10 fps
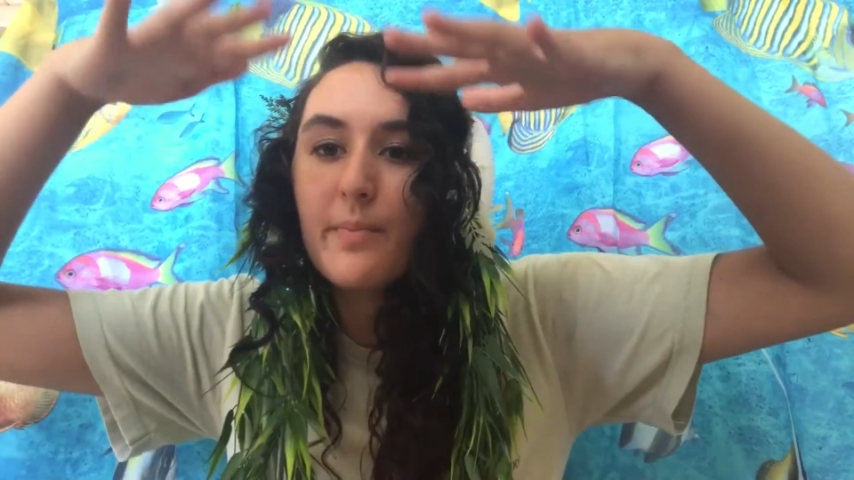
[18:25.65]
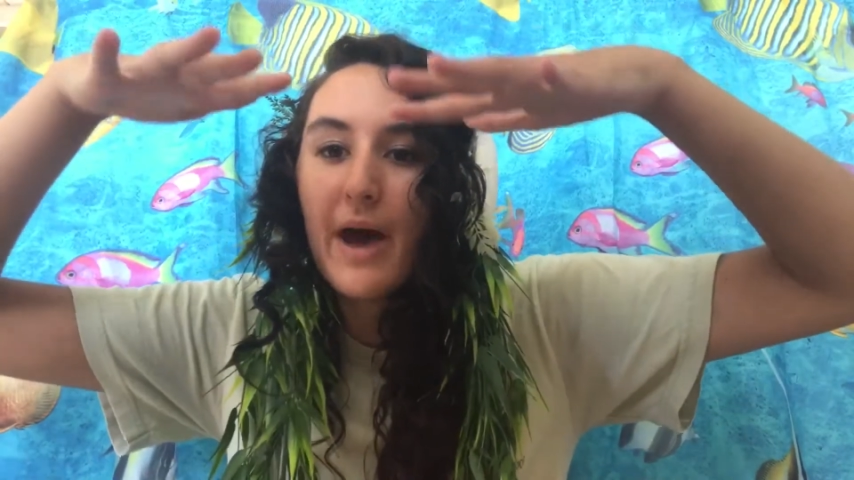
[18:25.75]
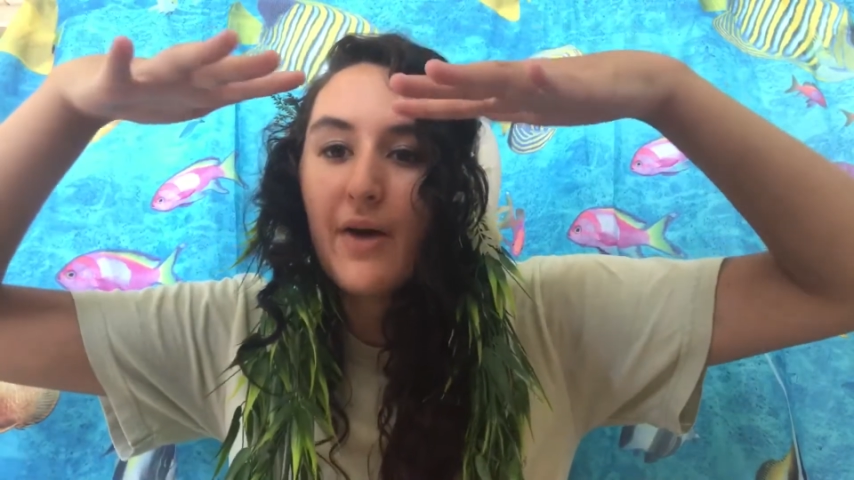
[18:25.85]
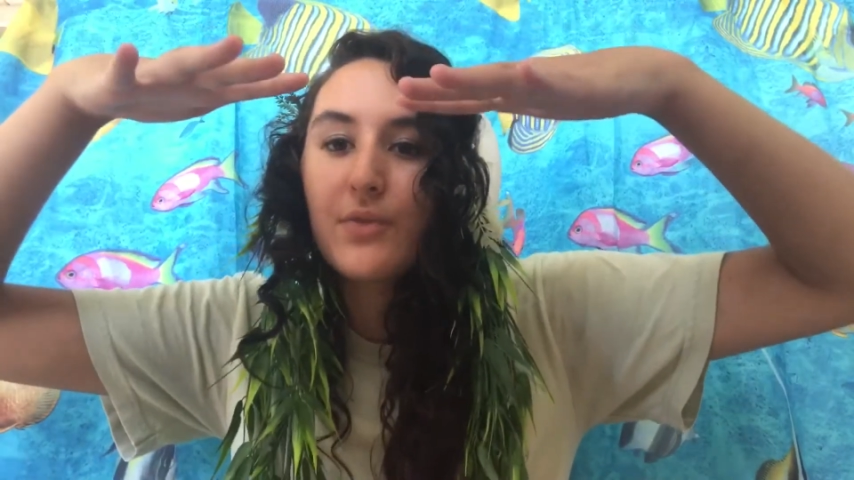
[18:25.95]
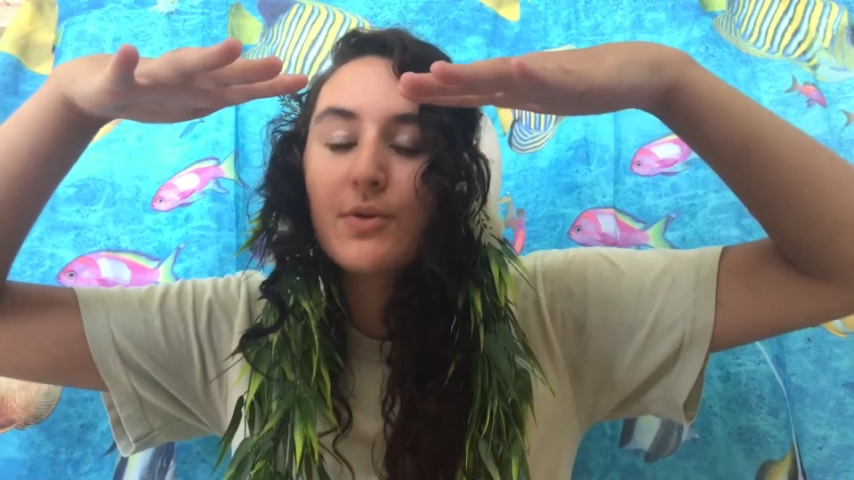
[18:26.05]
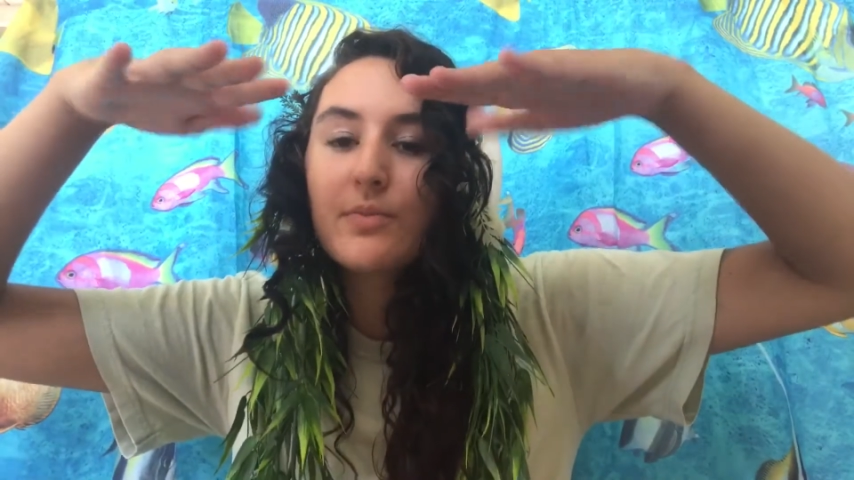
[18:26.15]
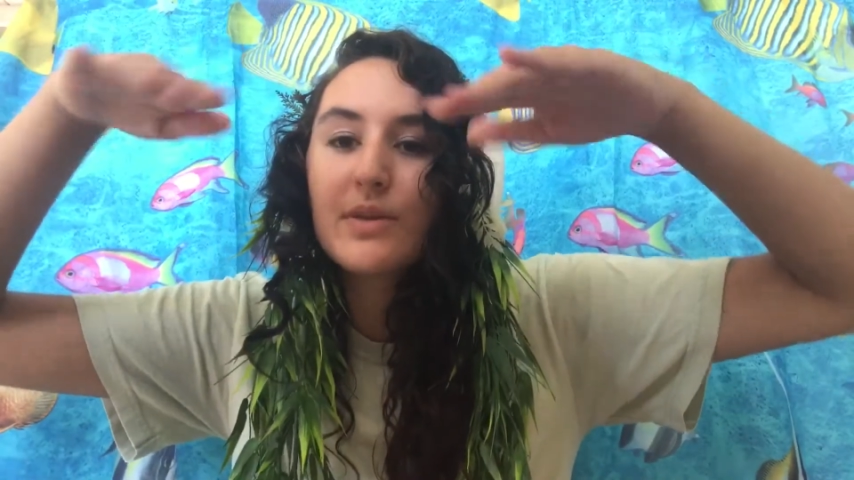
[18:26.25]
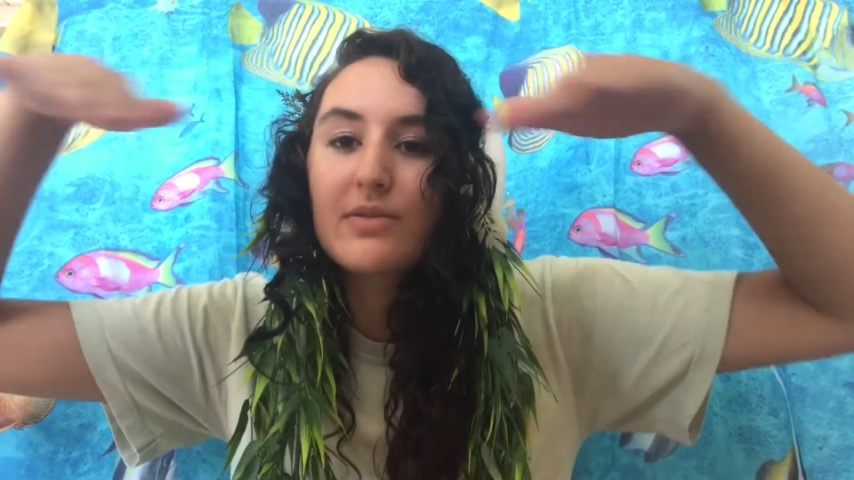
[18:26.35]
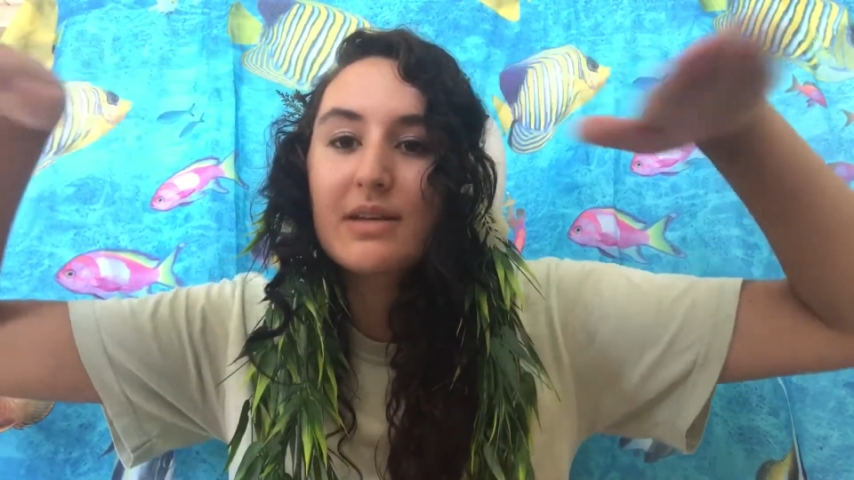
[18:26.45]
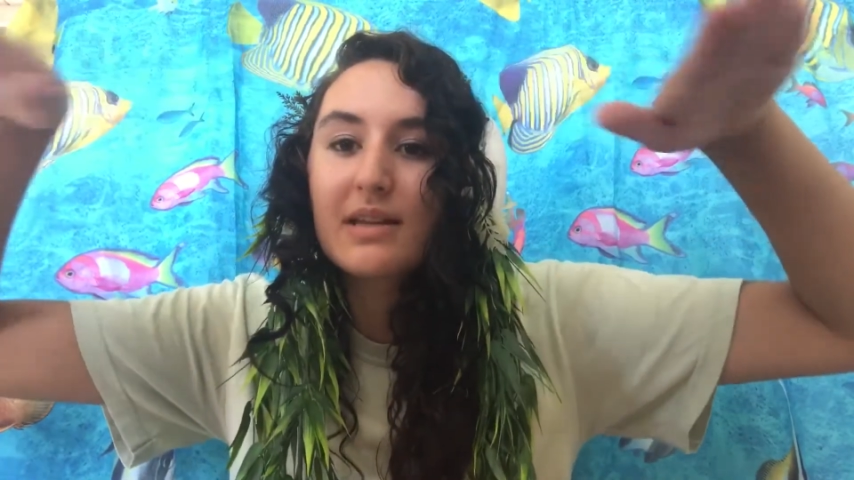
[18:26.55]
bathroom
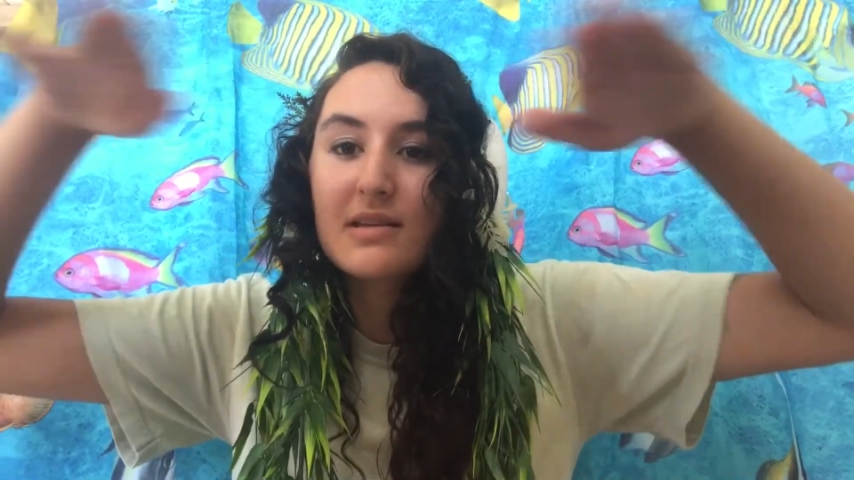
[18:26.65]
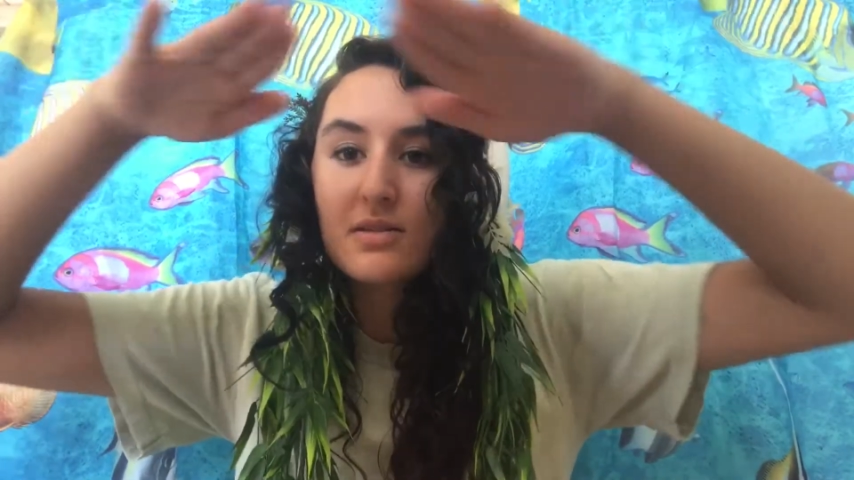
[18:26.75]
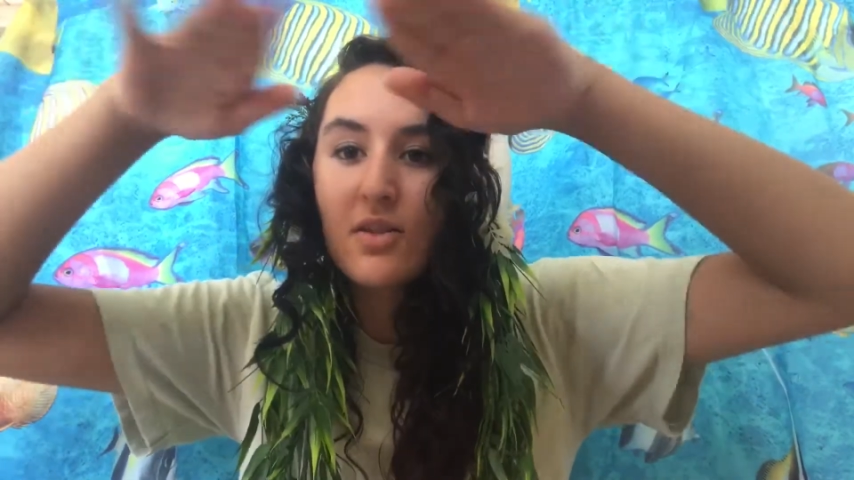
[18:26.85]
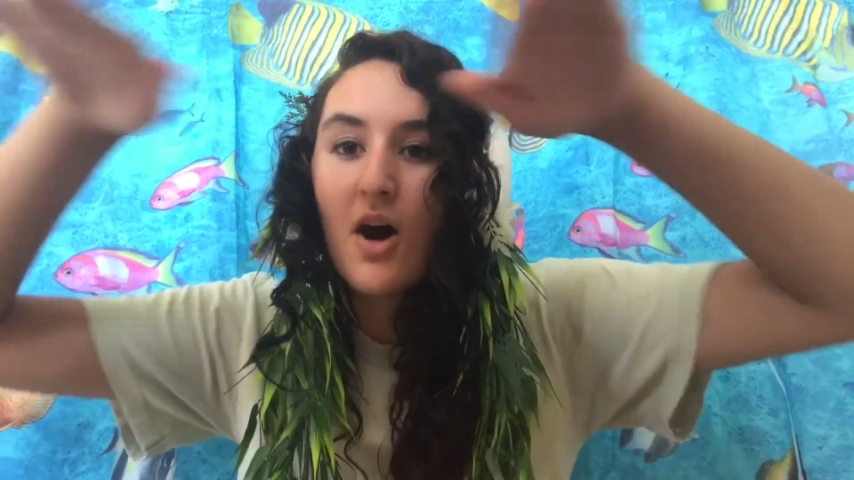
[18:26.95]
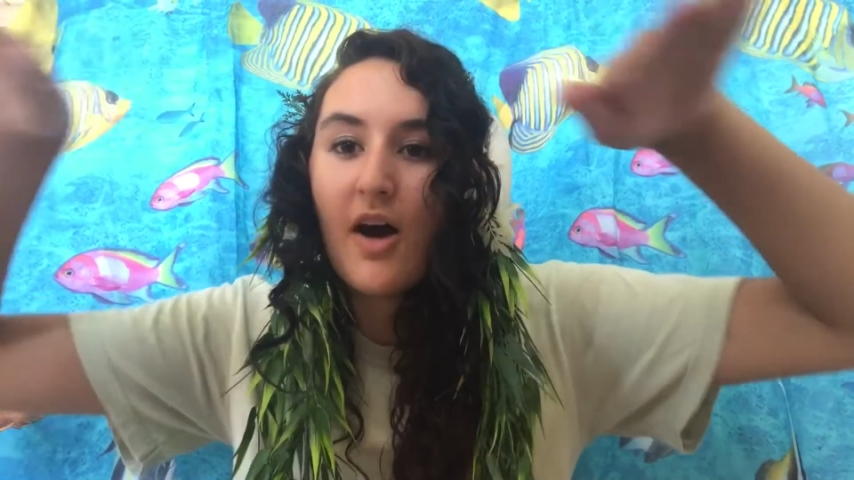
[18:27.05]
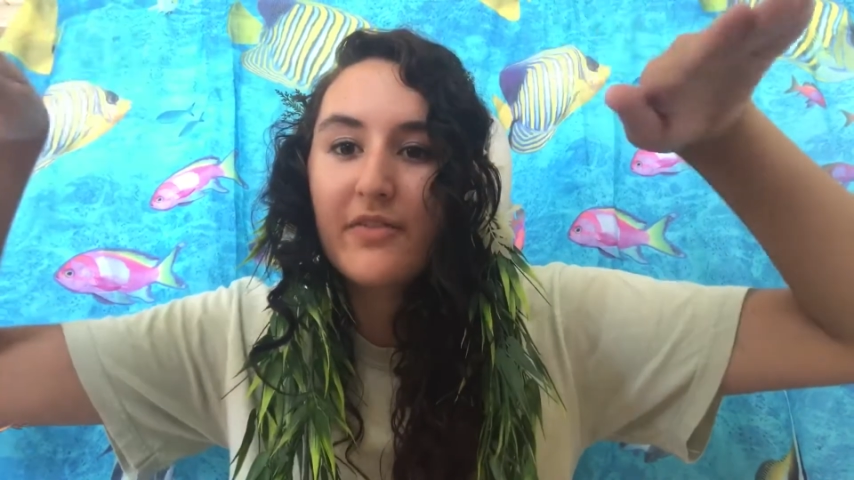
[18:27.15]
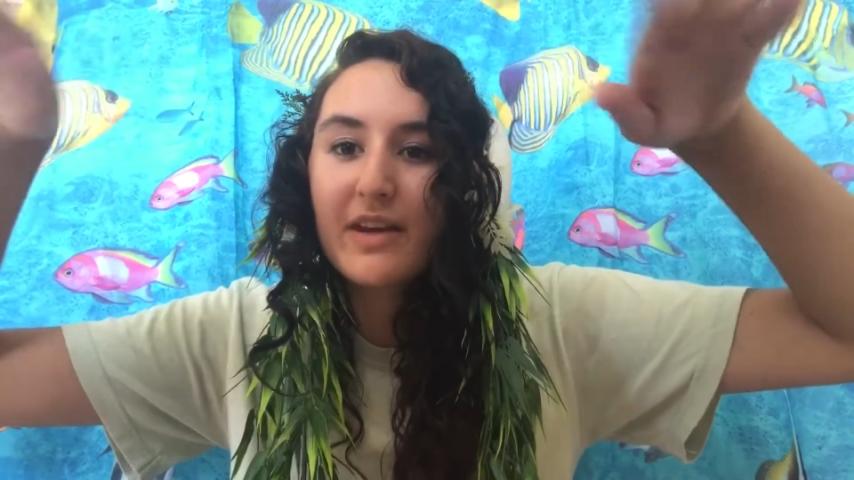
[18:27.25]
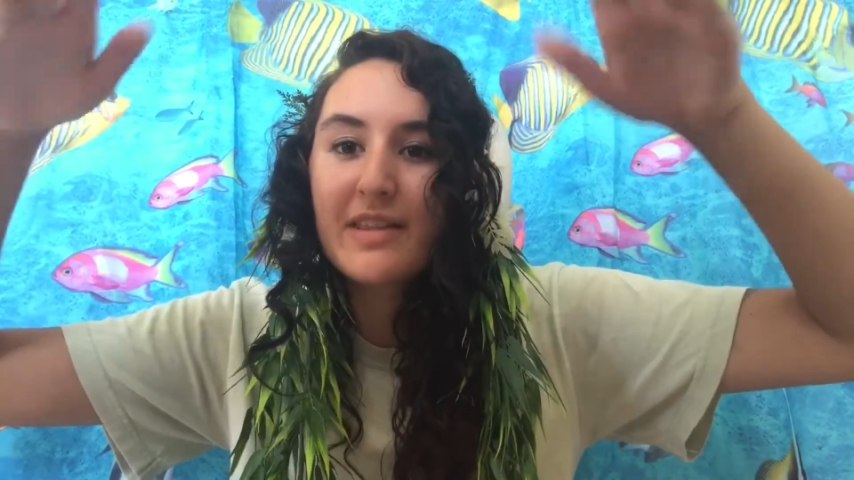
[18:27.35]
there was like this loft,